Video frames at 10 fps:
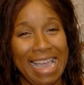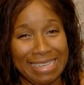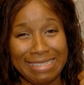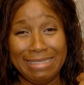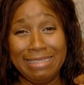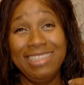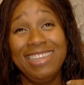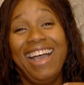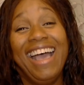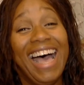race.
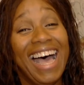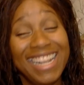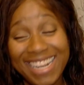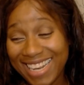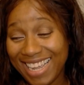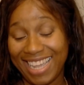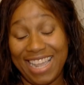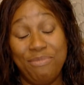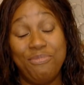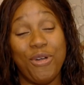And
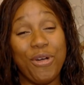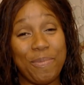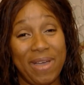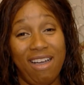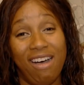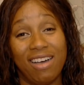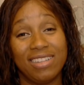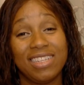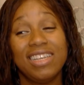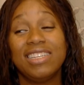it broke my
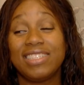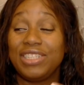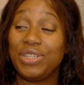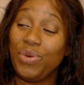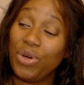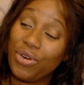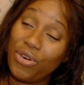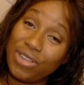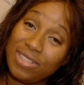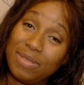heart. So I had to go
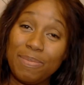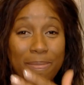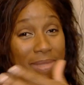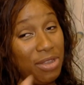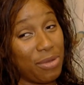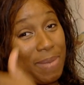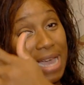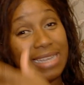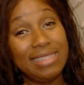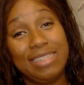across,
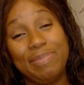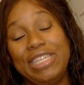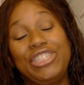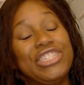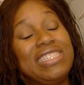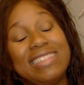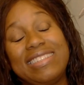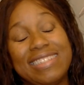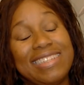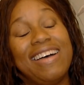back into the bleachers and
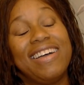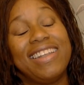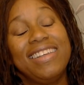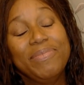sit down and